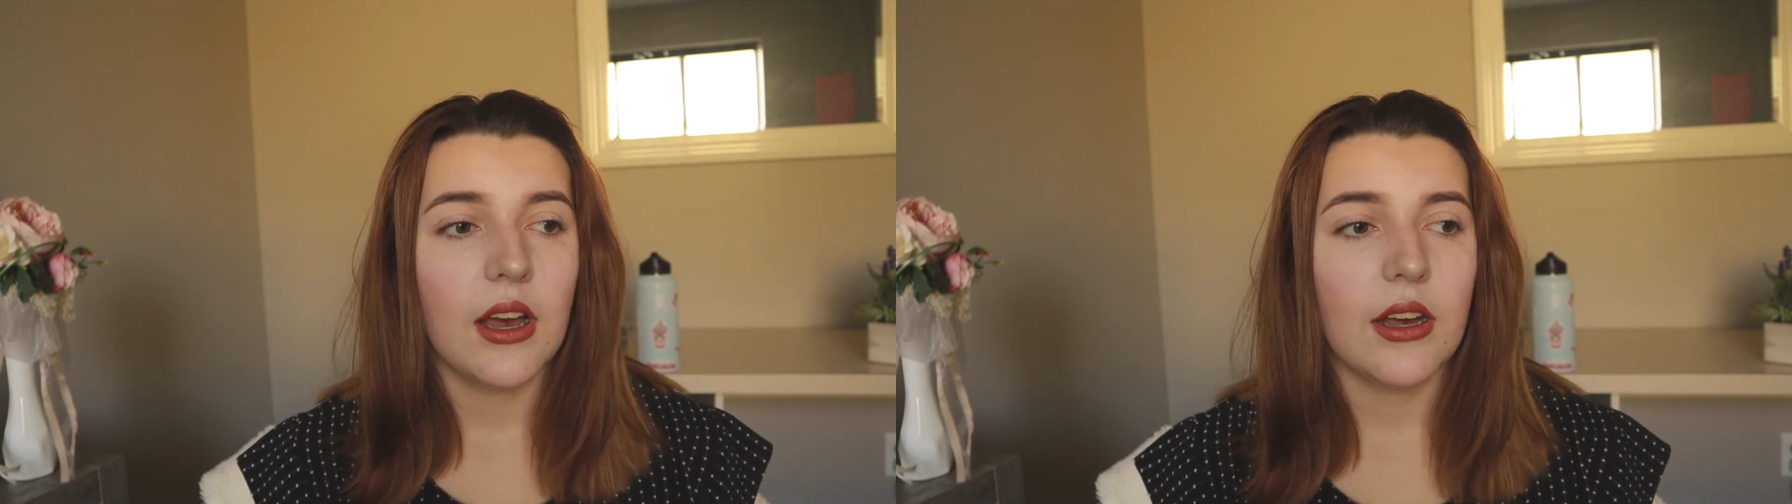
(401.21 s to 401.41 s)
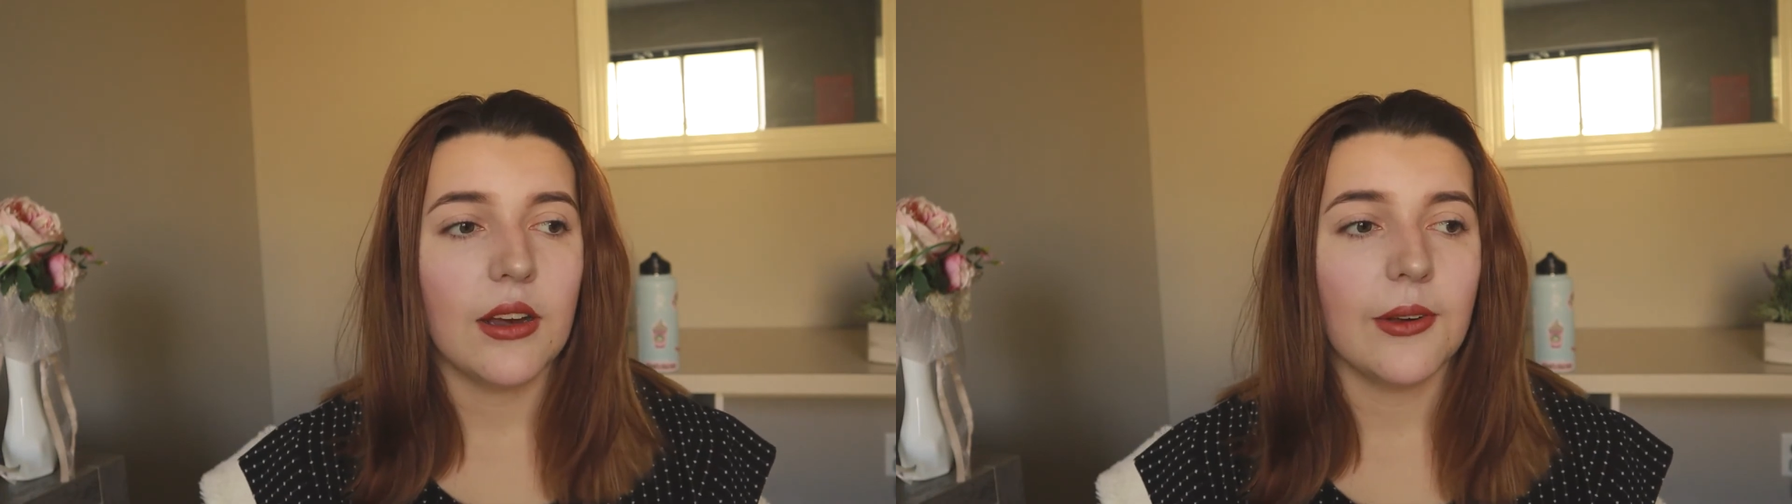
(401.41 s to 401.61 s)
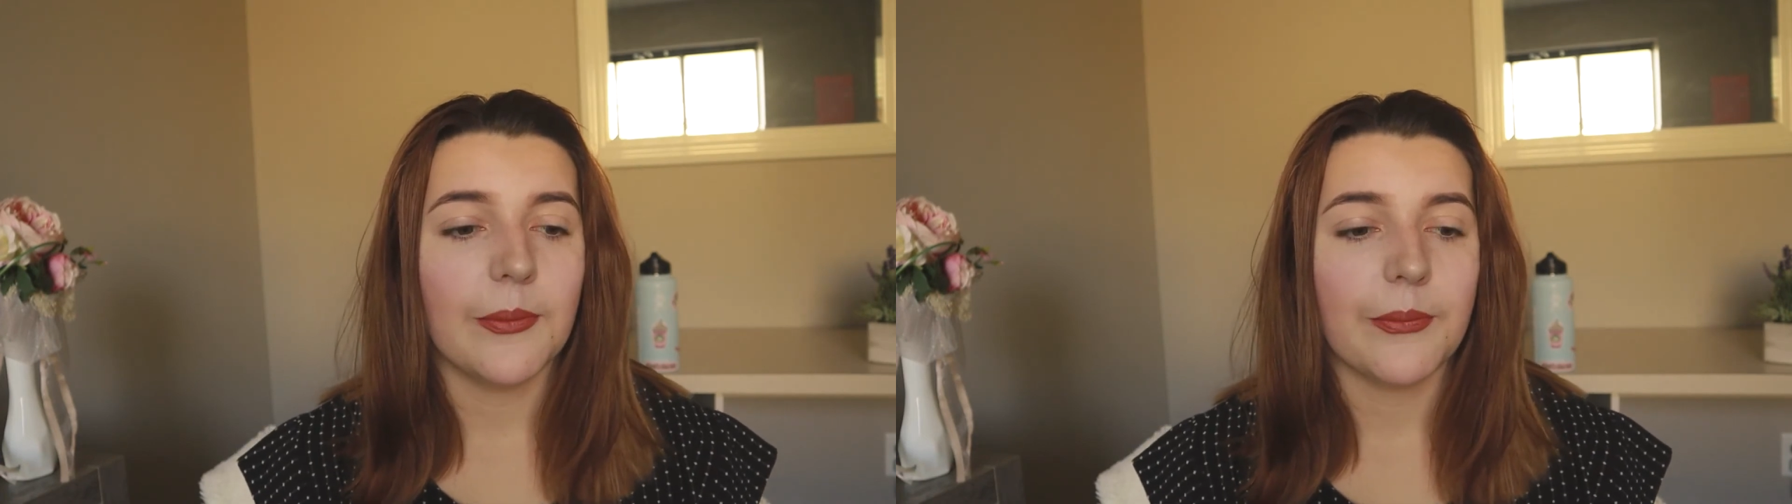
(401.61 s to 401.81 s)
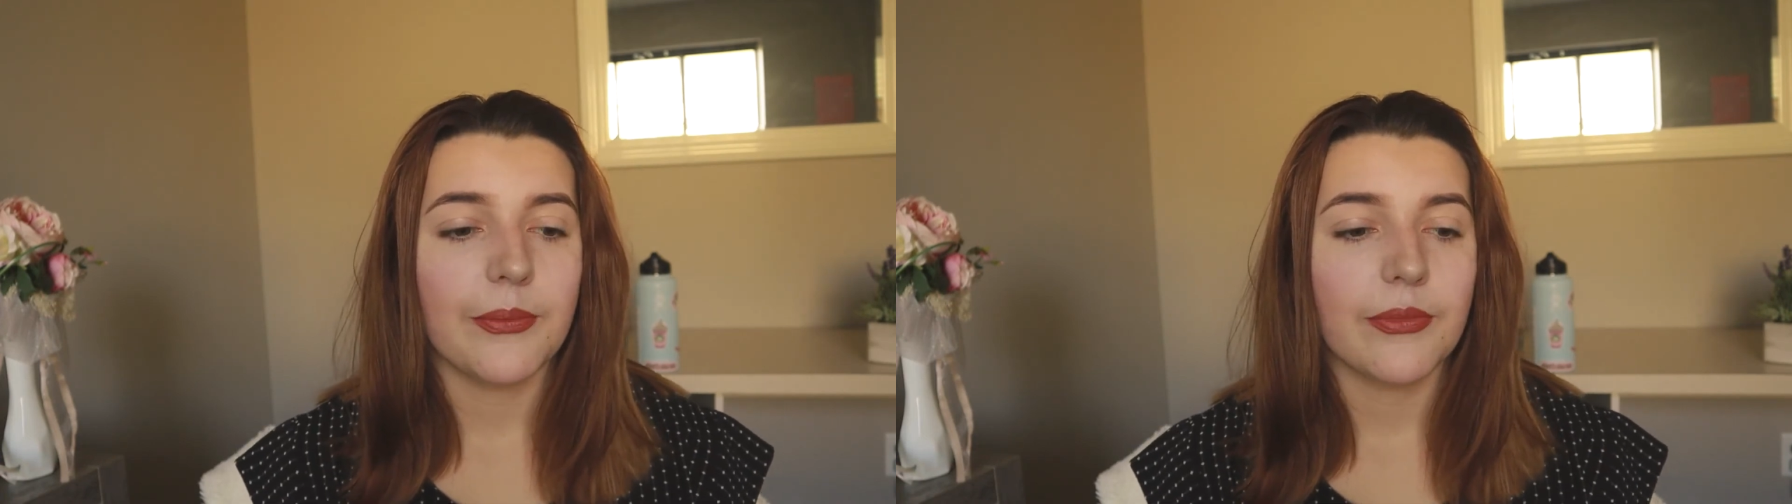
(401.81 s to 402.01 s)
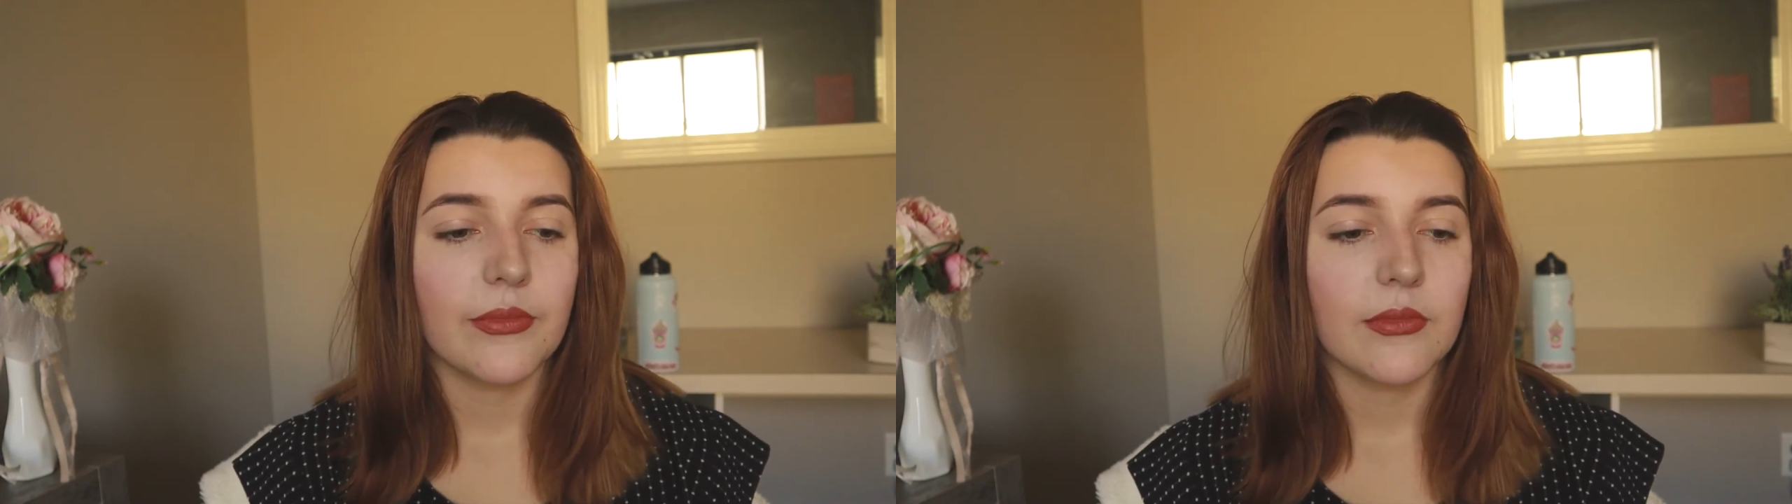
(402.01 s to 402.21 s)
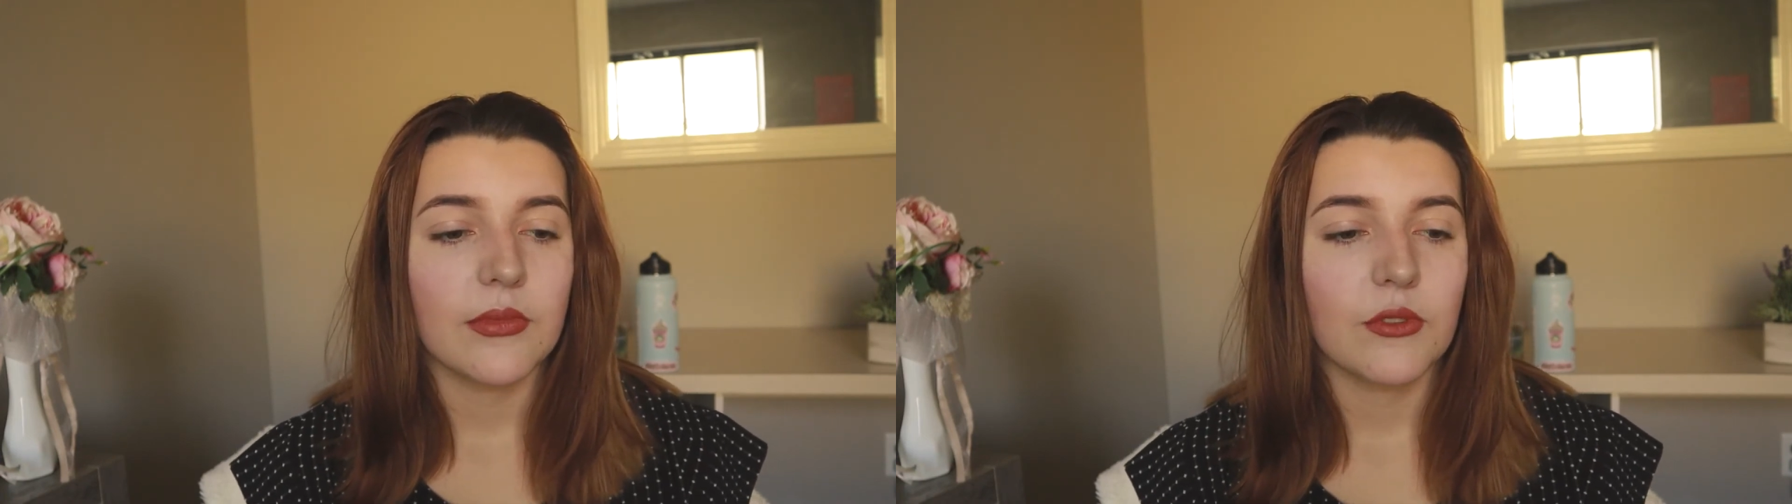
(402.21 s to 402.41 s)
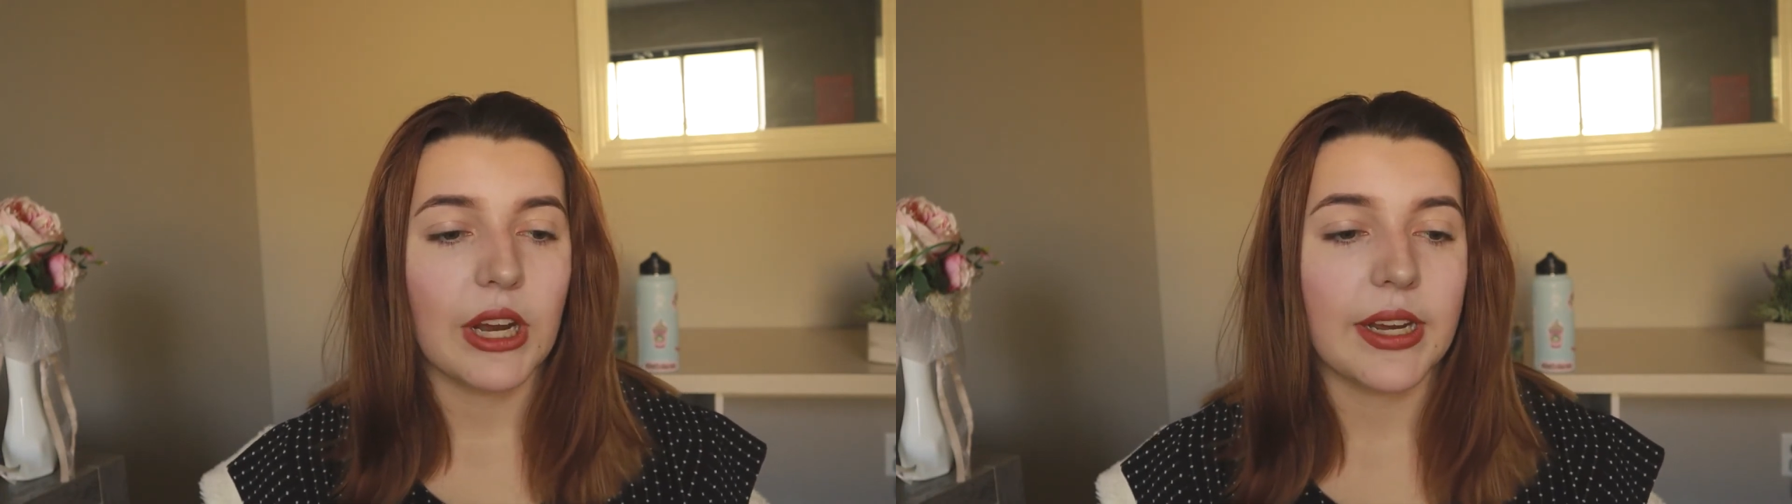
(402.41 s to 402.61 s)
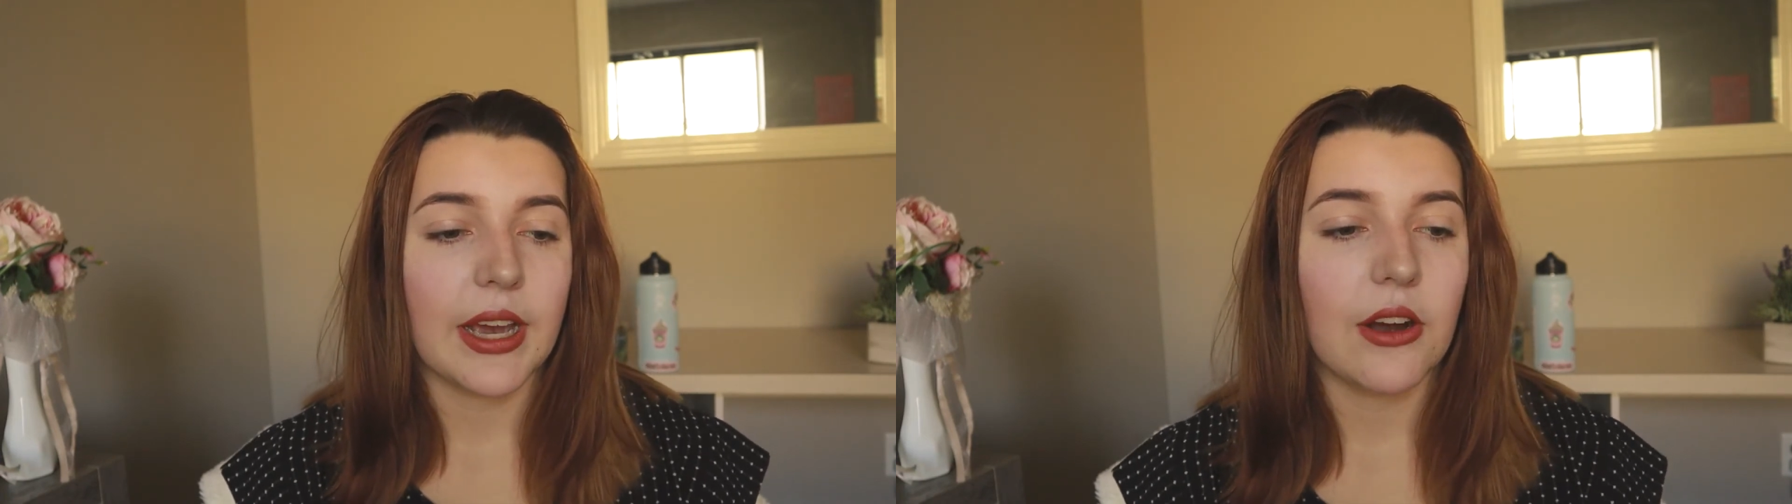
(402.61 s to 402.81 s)

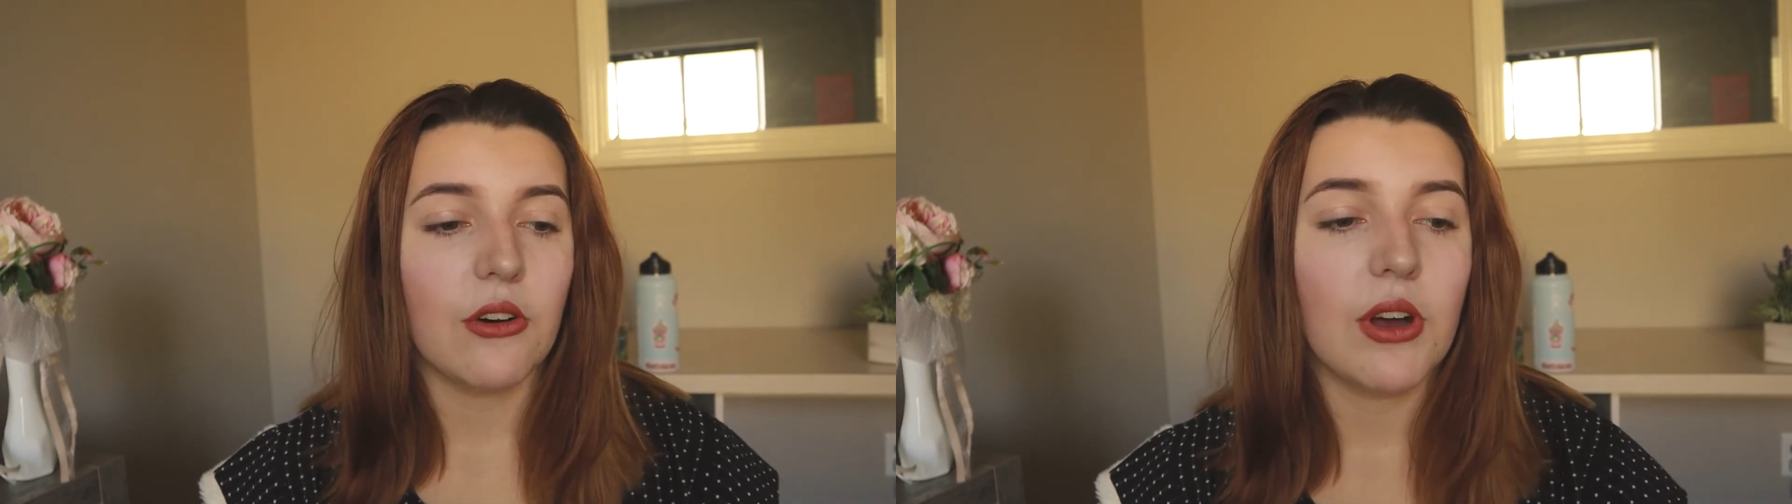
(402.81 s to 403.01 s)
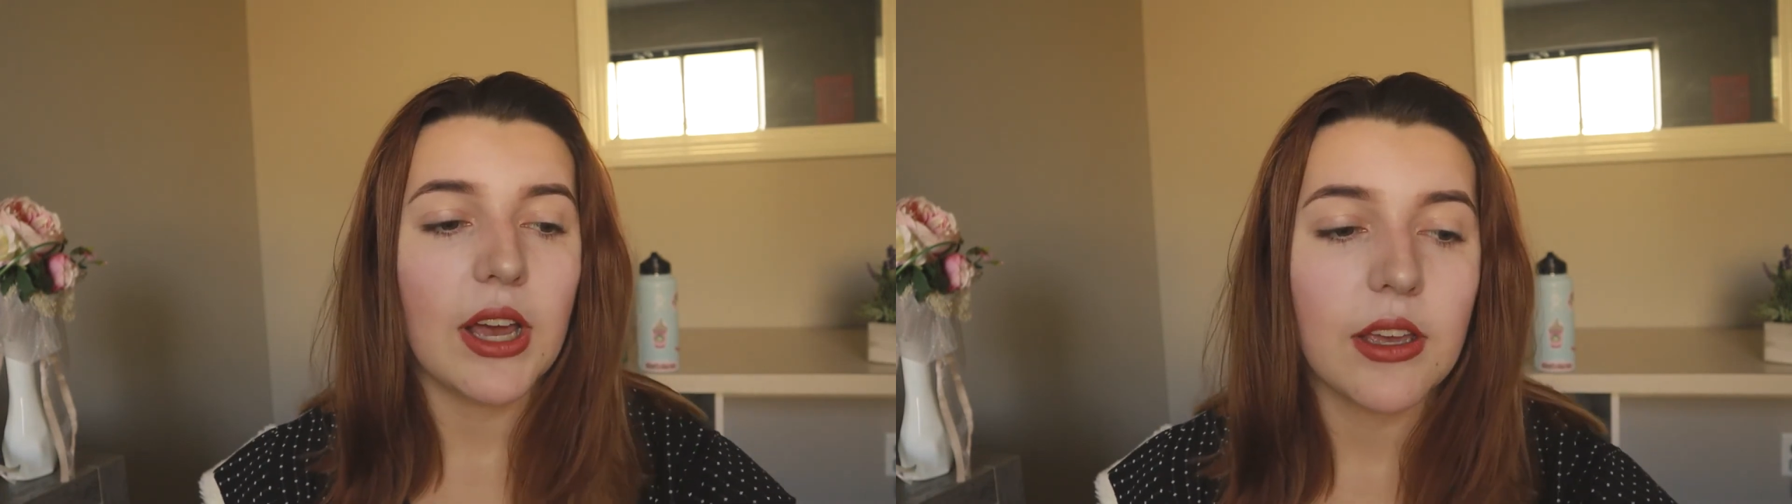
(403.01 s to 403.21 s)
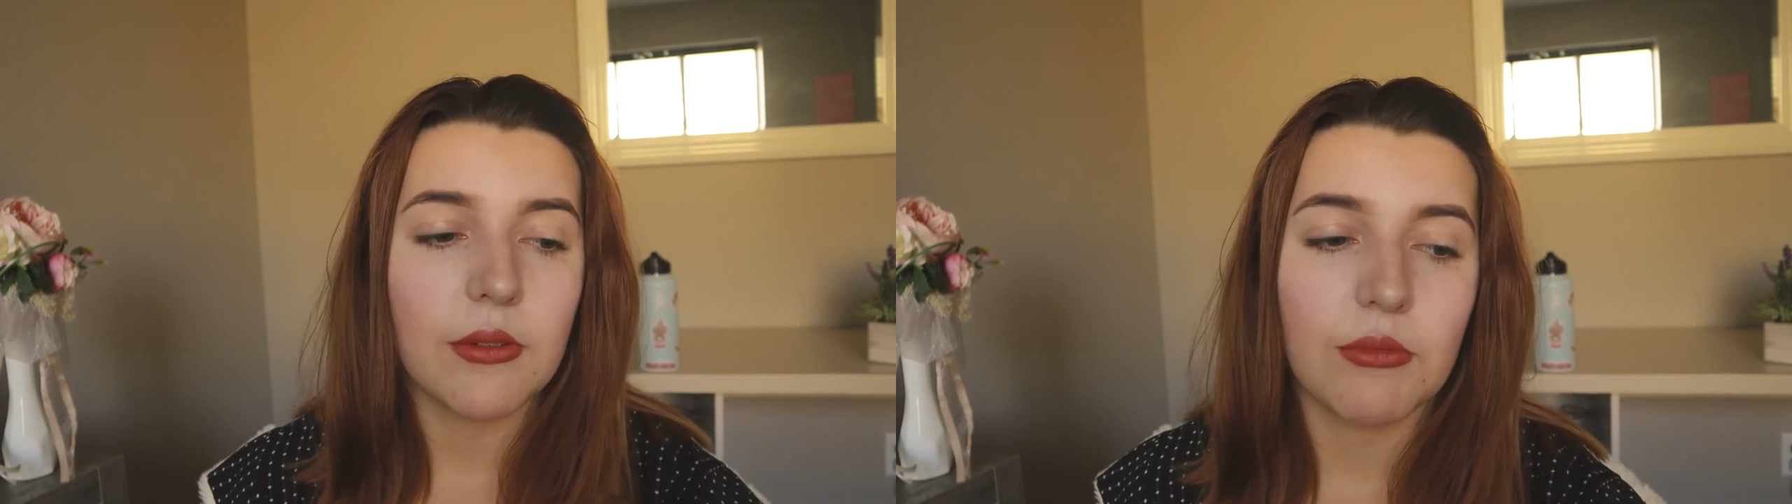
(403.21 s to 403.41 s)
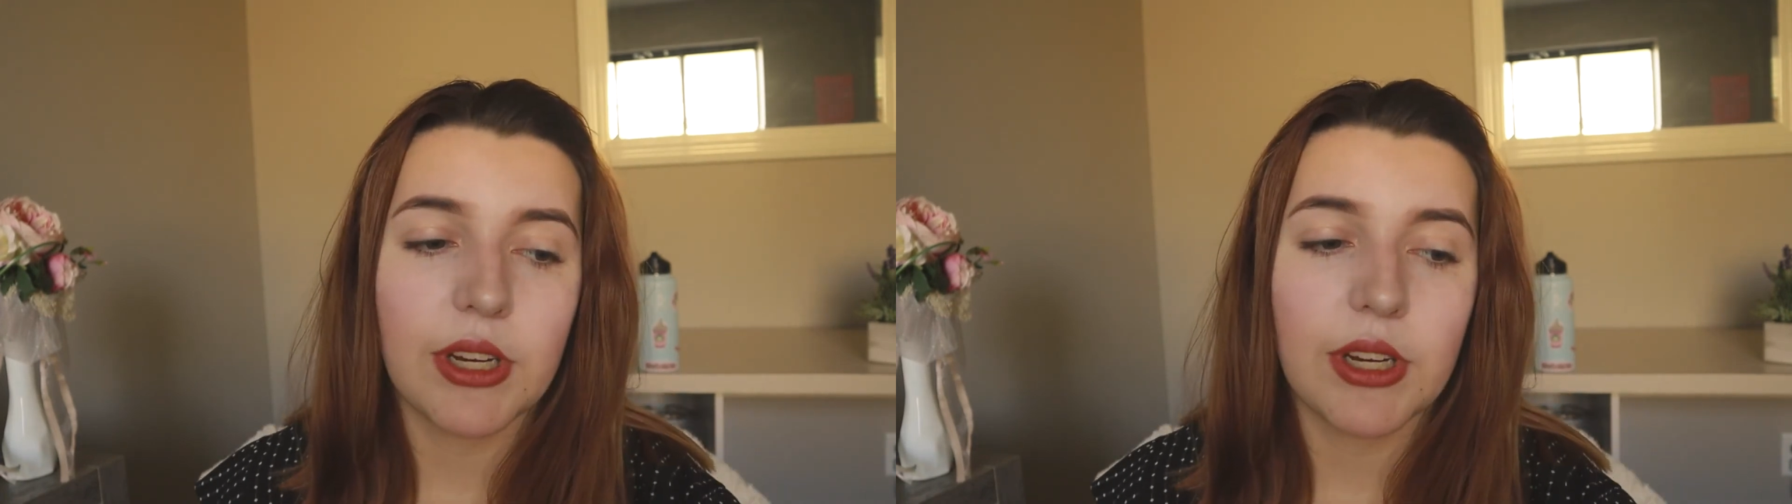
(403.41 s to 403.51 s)
Right now I am